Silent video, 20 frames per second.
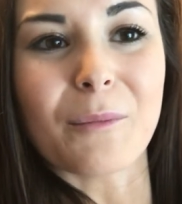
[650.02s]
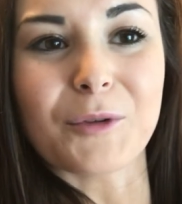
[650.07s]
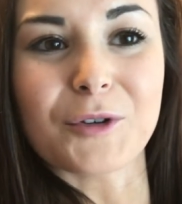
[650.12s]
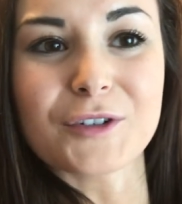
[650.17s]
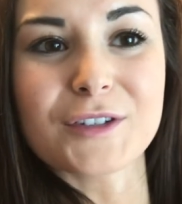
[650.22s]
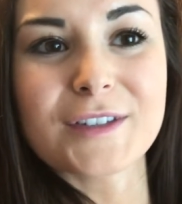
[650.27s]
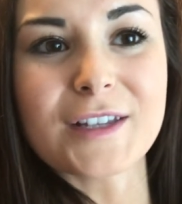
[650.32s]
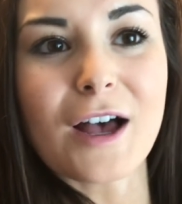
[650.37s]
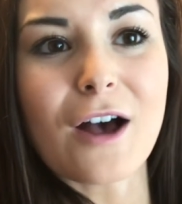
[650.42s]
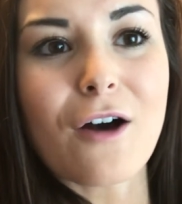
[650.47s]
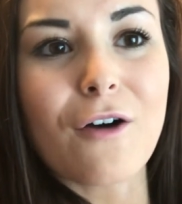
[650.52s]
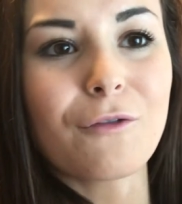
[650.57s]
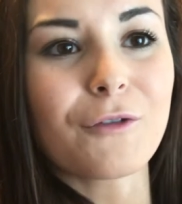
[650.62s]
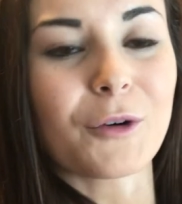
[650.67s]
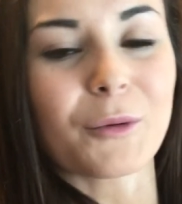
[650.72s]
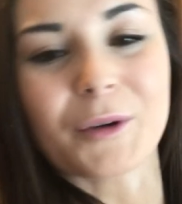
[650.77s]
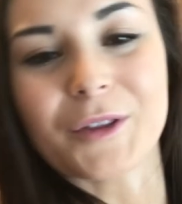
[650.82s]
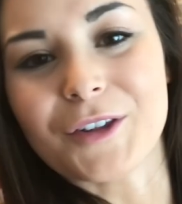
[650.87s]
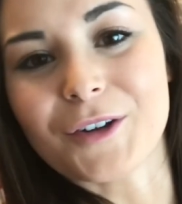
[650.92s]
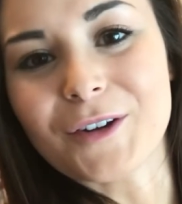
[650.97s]
yourself
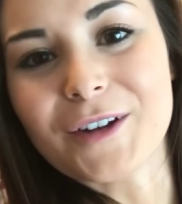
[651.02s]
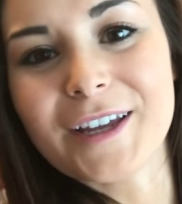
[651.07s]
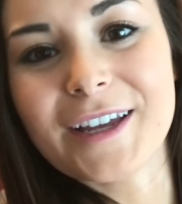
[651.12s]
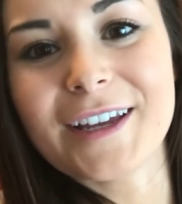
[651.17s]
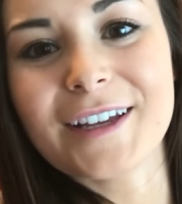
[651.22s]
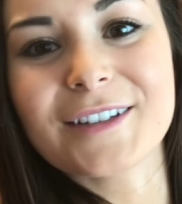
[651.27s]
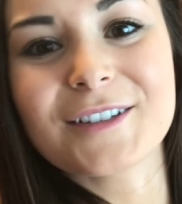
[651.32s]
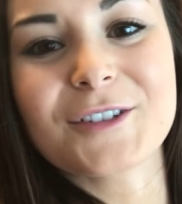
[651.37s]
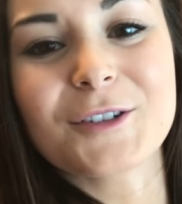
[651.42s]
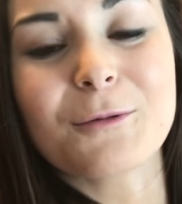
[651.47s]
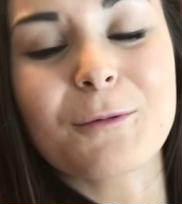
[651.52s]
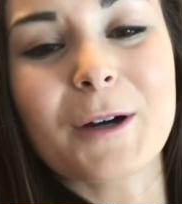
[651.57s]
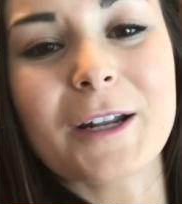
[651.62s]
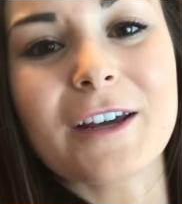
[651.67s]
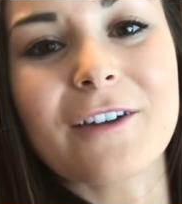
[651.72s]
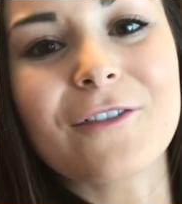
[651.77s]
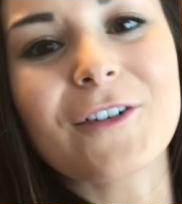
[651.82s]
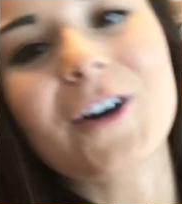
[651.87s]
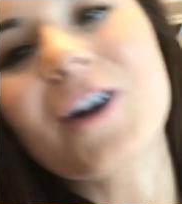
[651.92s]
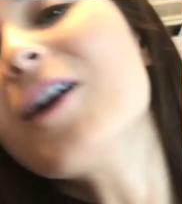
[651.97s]
or with your kids or
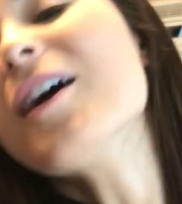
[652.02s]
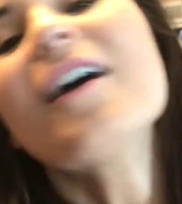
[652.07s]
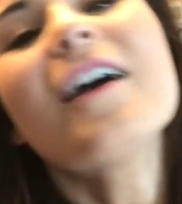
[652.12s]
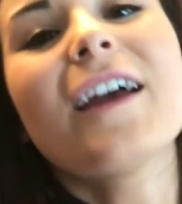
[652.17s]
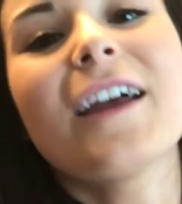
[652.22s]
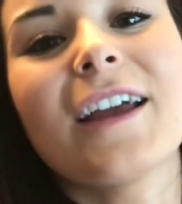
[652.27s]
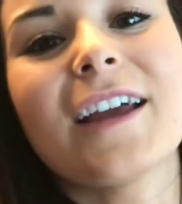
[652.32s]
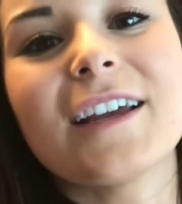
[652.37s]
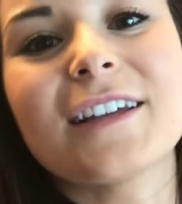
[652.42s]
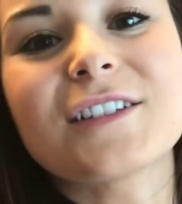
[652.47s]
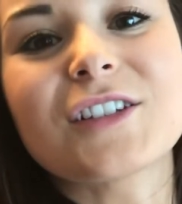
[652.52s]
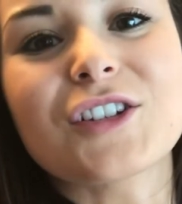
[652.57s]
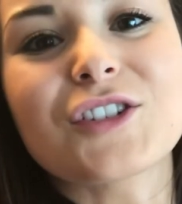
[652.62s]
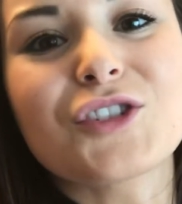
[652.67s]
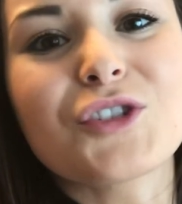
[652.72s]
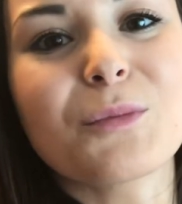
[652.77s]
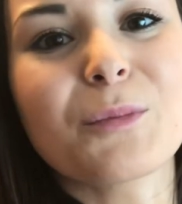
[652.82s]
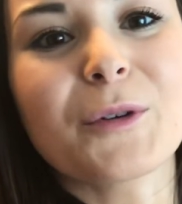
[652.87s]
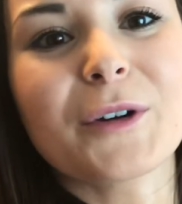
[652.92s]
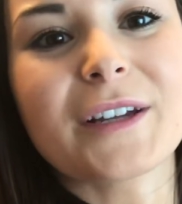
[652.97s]
whatever, it's a
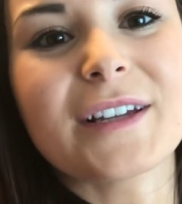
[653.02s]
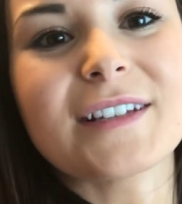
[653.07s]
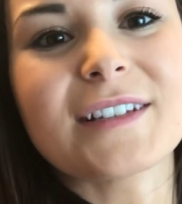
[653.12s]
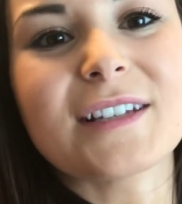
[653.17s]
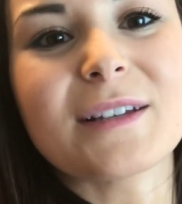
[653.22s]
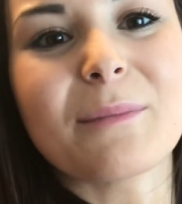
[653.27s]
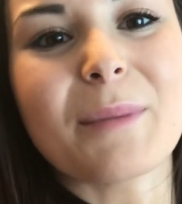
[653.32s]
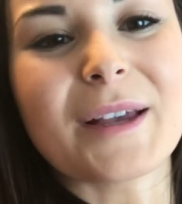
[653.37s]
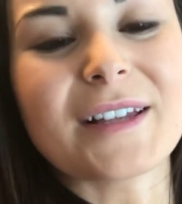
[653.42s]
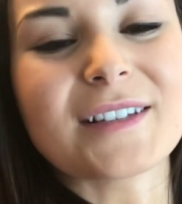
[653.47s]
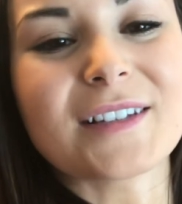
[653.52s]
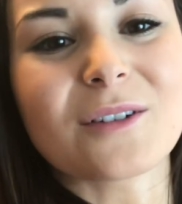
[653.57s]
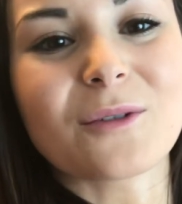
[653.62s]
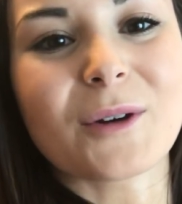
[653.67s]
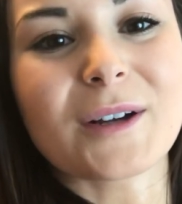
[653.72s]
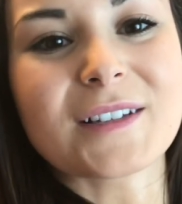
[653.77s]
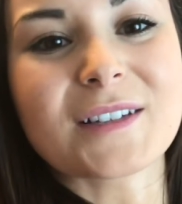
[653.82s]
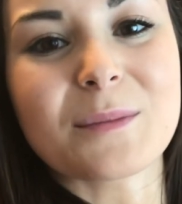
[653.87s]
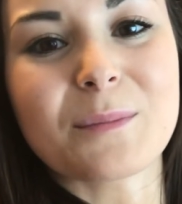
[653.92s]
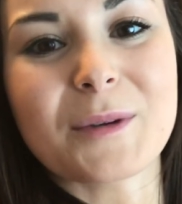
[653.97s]
super easy basic
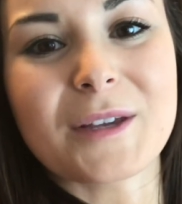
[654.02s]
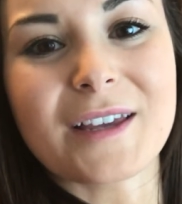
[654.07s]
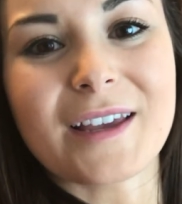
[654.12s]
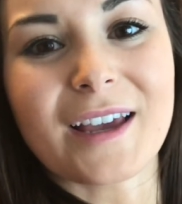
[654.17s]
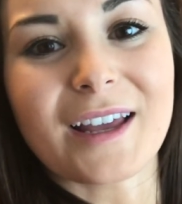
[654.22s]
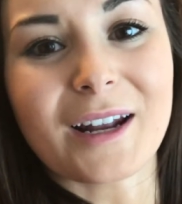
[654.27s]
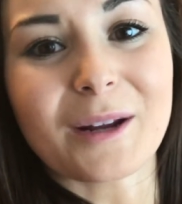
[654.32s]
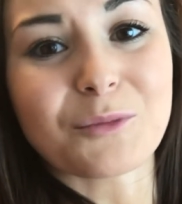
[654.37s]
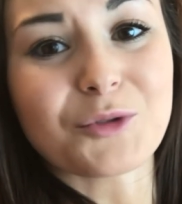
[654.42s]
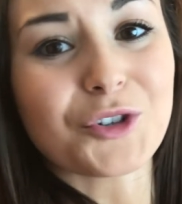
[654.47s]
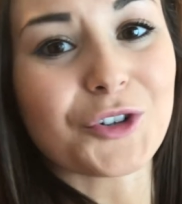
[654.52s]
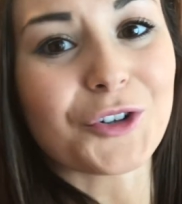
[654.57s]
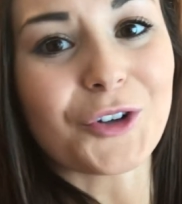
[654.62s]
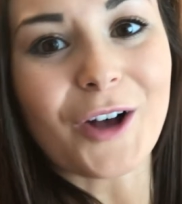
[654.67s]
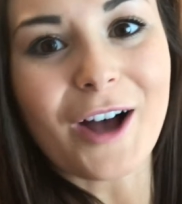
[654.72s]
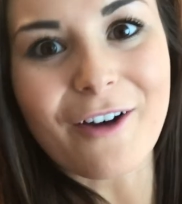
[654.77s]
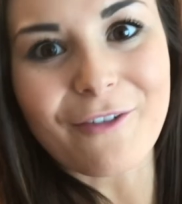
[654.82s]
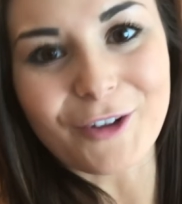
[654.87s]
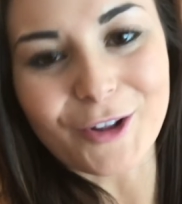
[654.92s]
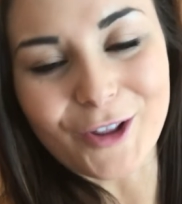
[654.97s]
recipe, and I'm sure you'll
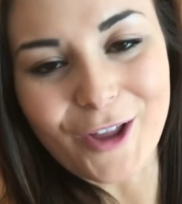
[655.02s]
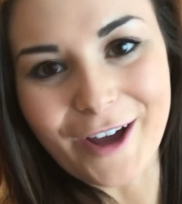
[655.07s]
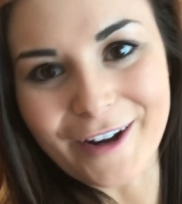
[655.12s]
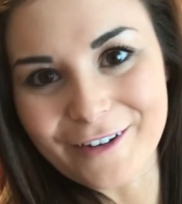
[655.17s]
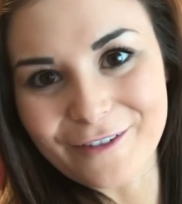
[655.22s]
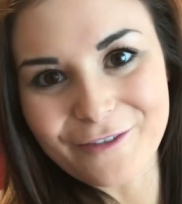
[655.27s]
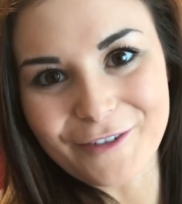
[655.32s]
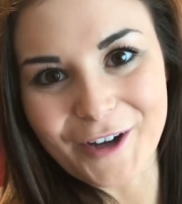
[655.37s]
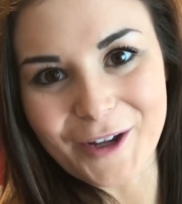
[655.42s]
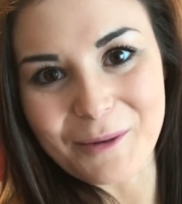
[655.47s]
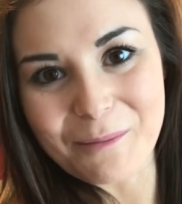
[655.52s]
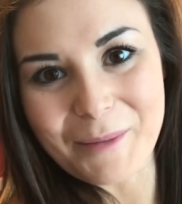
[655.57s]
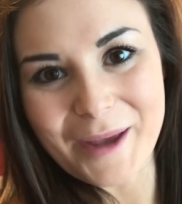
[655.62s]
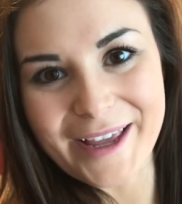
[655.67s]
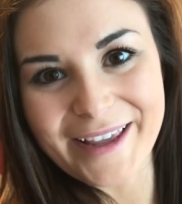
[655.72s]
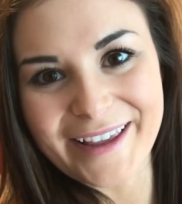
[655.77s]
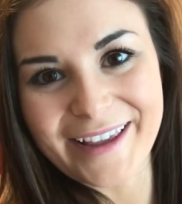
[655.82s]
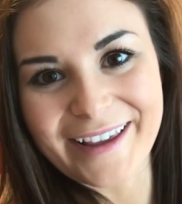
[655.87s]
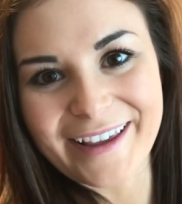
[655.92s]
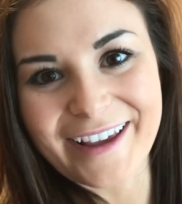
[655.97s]
have a lot of fun
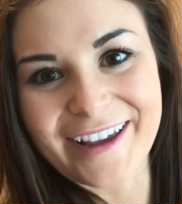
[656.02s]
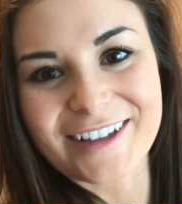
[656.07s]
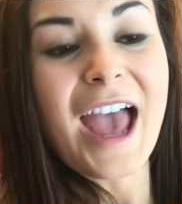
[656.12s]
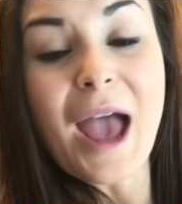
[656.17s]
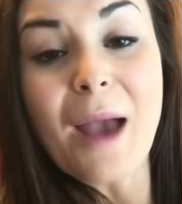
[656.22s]
making it.